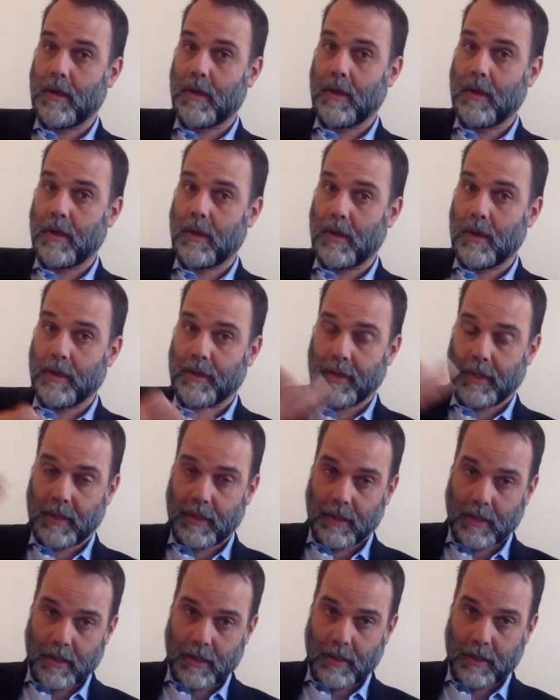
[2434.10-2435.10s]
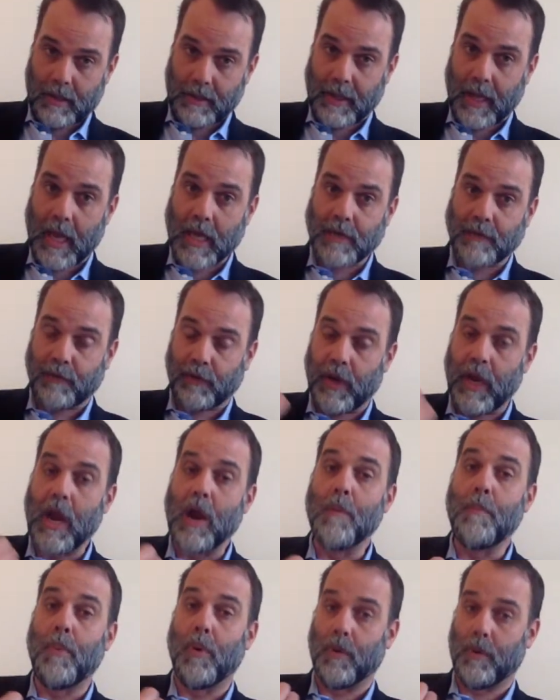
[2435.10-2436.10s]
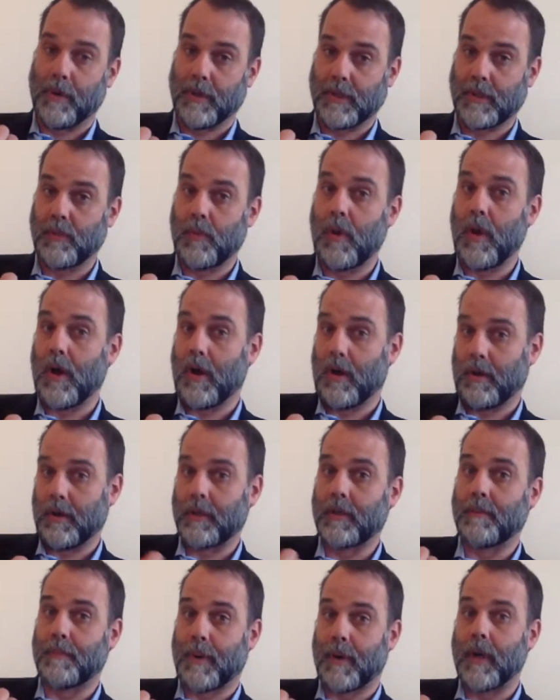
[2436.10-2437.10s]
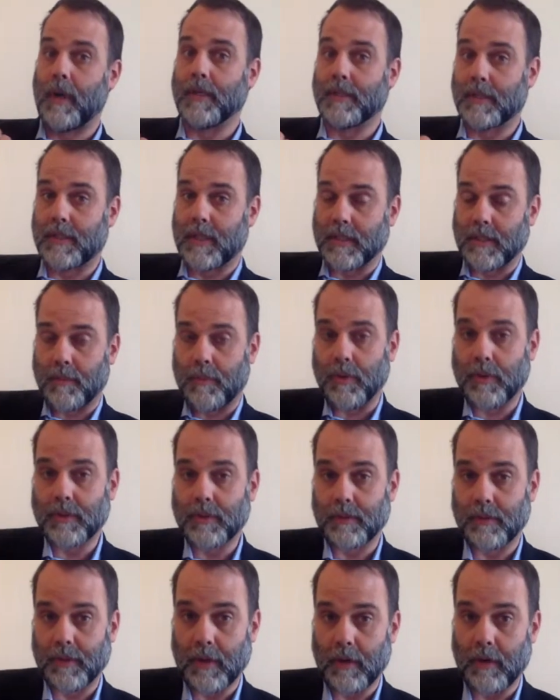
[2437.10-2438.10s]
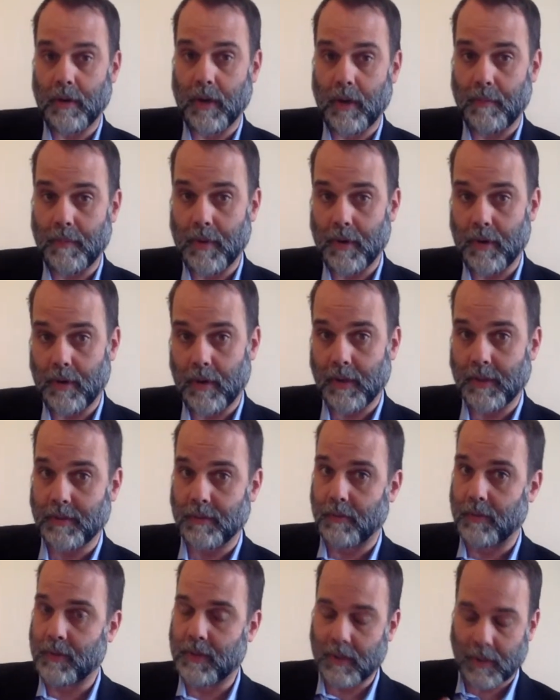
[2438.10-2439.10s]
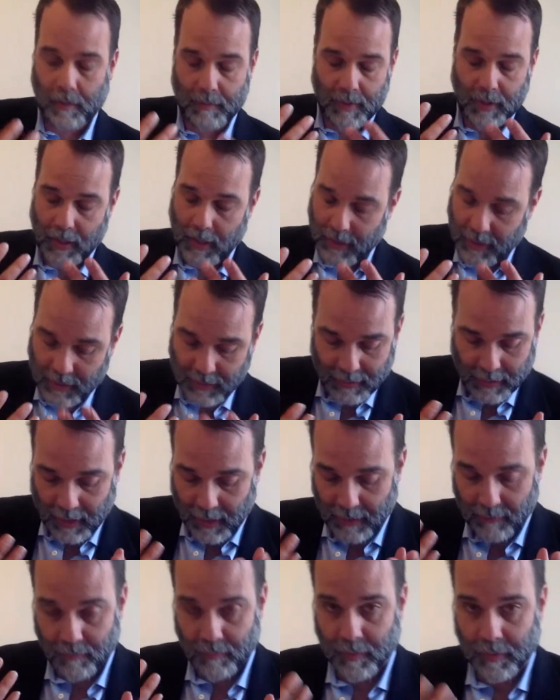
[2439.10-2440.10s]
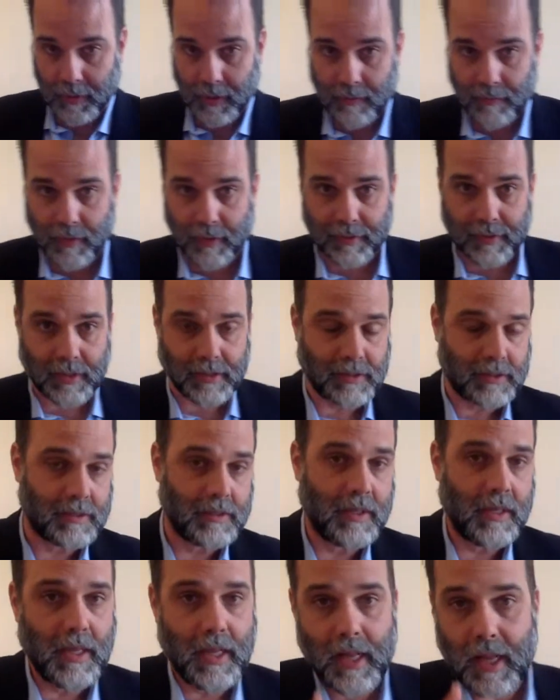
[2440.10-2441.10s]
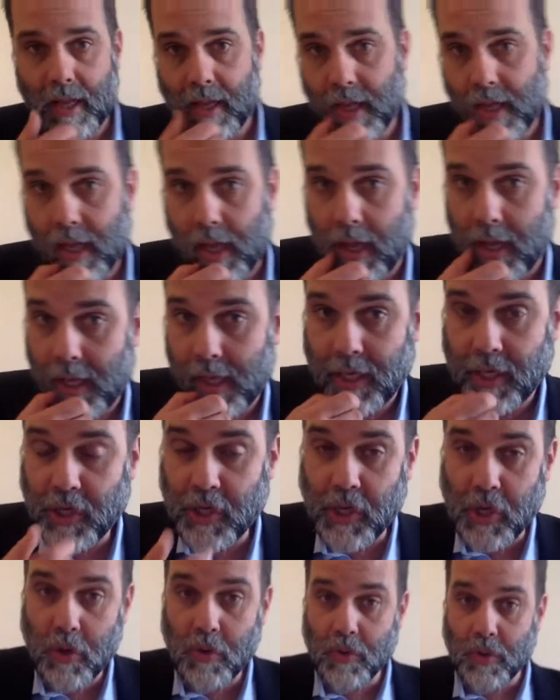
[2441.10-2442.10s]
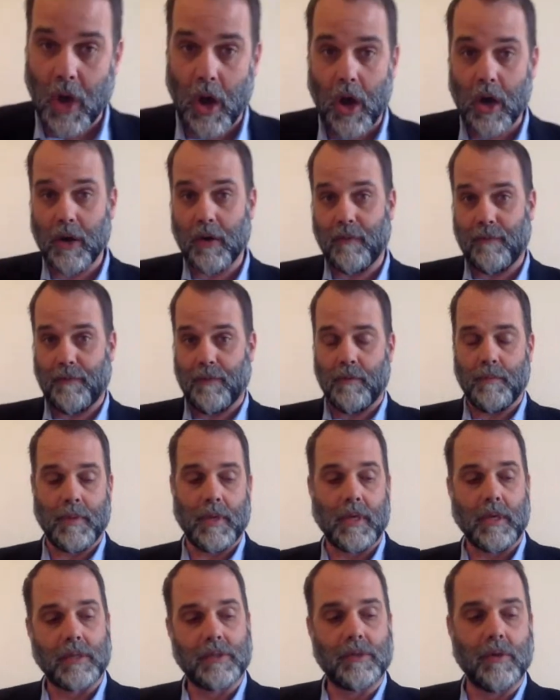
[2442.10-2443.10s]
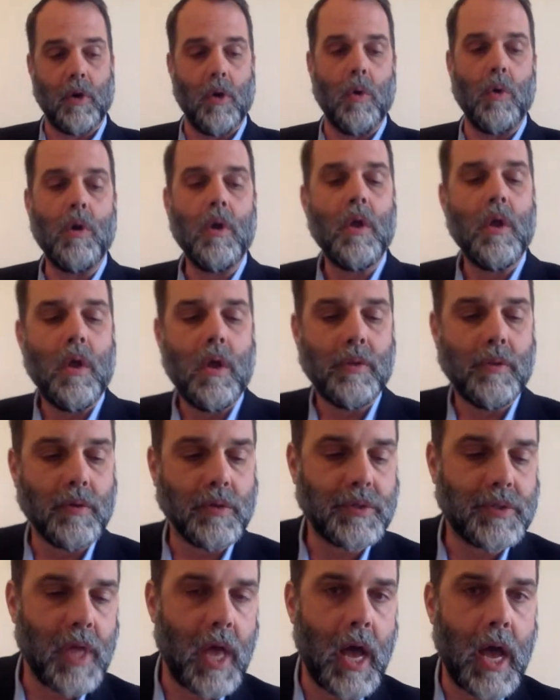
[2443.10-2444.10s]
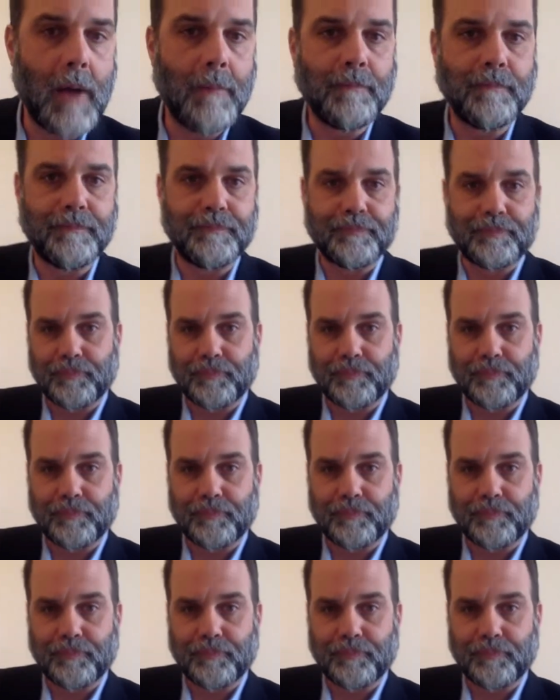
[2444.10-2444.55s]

at the uh, Nashville airport as well. Parnassus has a bookstore there, and I'm there. And so, which I mean, I just can't even believe that. That's a huge honor for me. So there's that.